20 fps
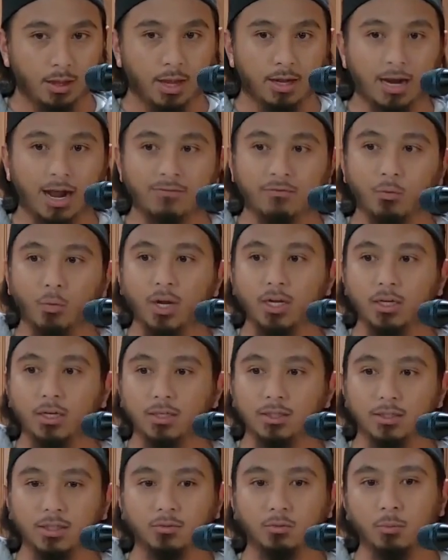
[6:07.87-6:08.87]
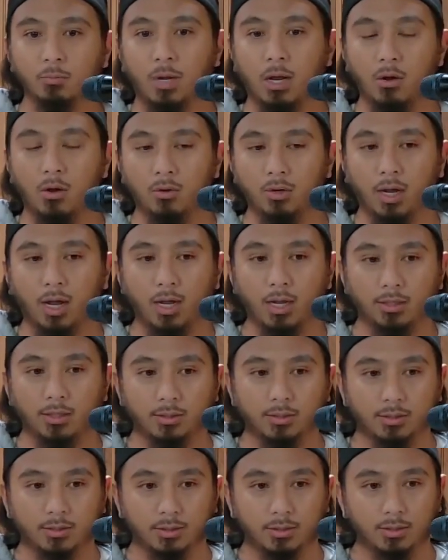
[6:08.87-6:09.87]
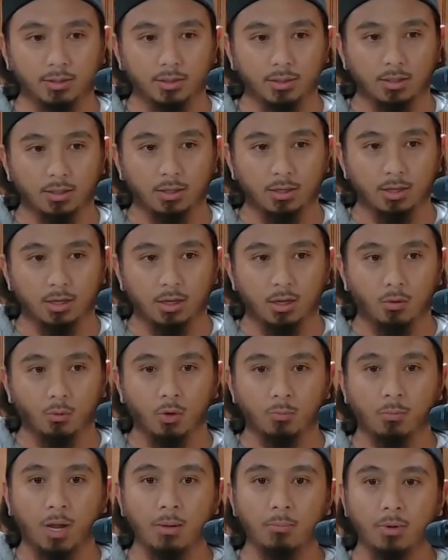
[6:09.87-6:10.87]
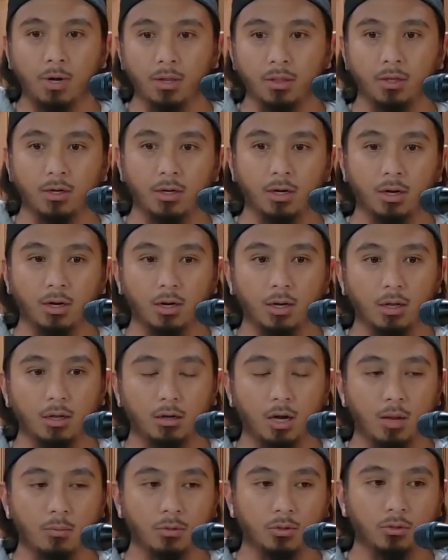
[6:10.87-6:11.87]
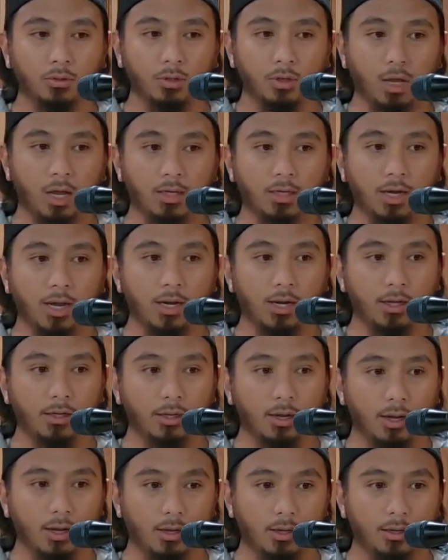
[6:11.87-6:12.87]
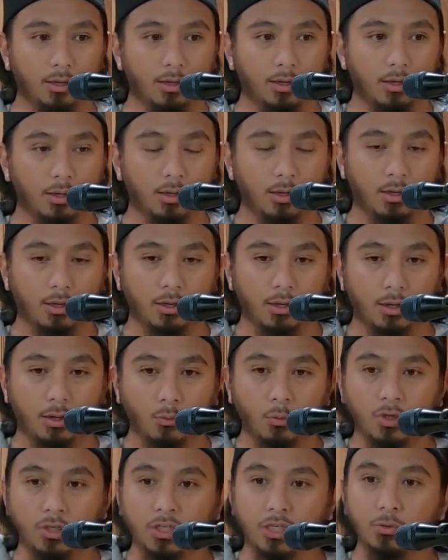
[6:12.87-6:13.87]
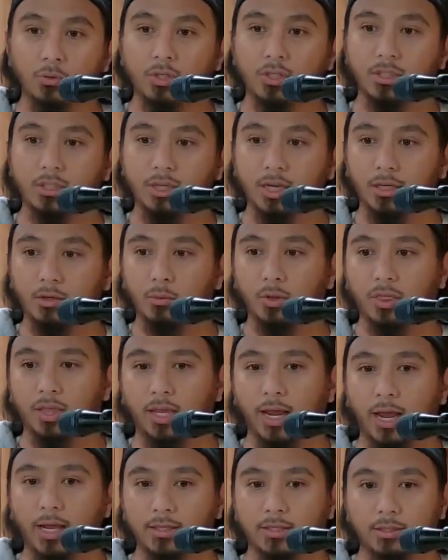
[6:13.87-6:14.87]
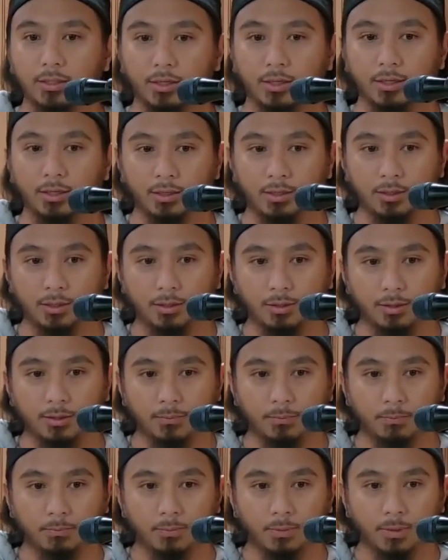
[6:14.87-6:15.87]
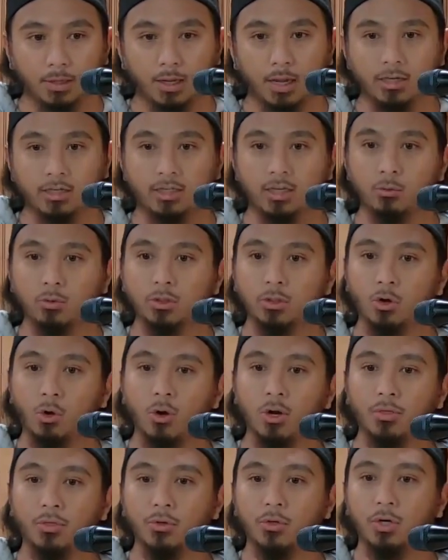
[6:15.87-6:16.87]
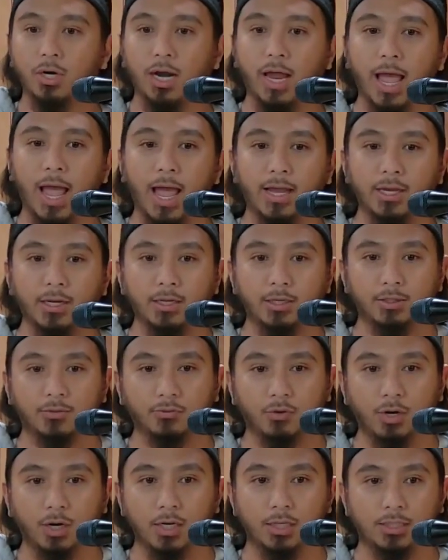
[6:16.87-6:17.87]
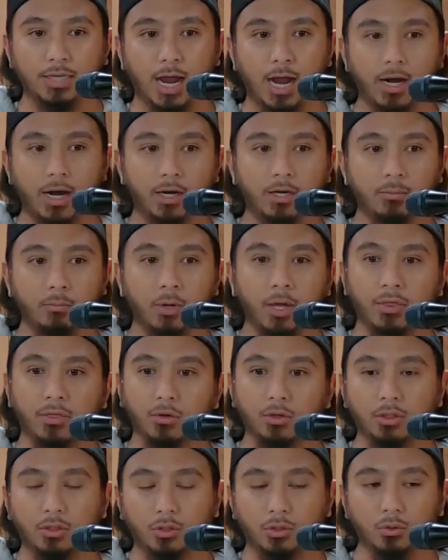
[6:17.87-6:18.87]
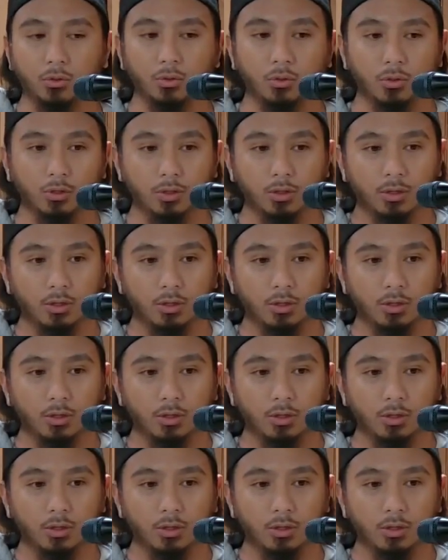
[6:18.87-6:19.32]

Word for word: And I've witnessed this with my own eyes. When my mother, rahmatullahi alayha, when she was sick with cancer, and she was going through her agonies for an entire month or two,